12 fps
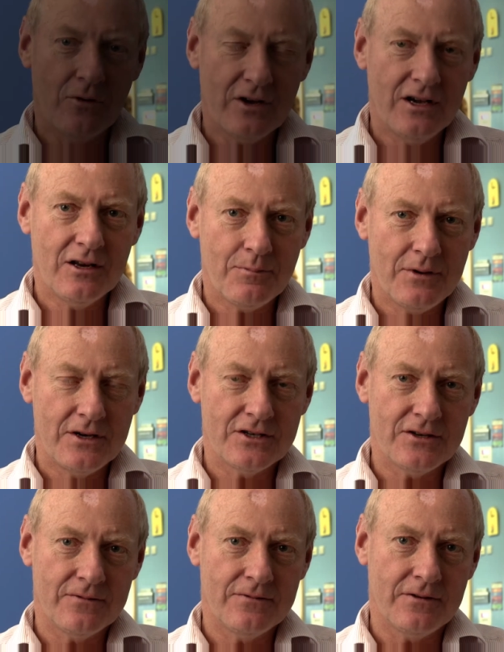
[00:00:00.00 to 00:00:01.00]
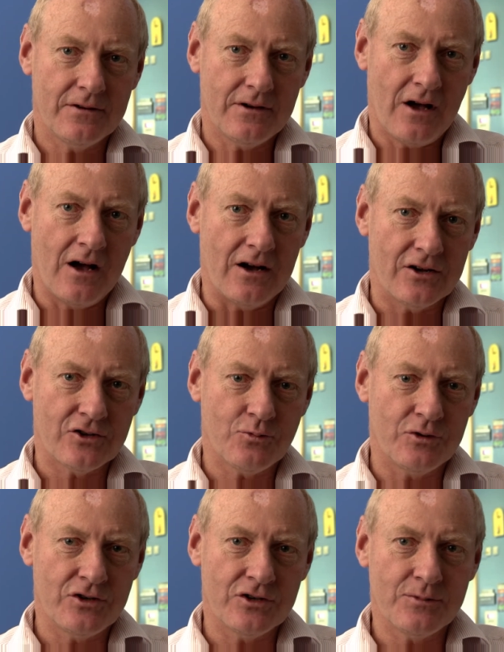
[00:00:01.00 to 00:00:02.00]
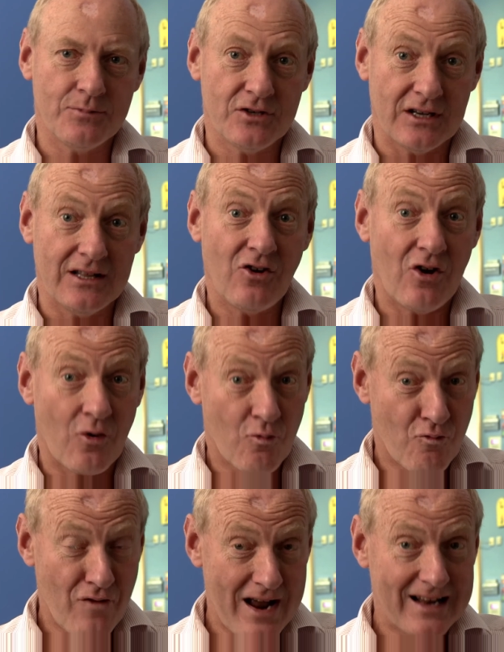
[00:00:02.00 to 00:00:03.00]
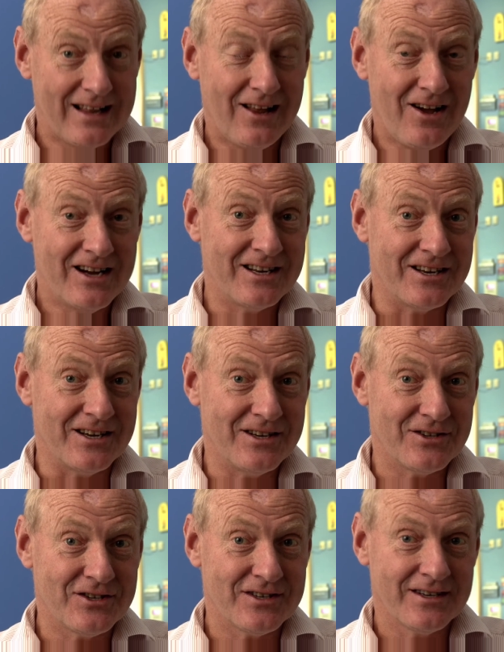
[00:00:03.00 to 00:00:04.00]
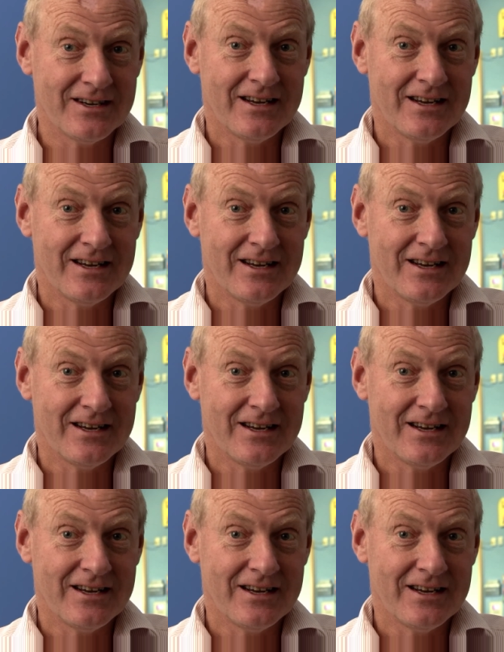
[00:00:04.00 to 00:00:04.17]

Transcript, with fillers: looking at a piece of art which has particularly got a red line in it,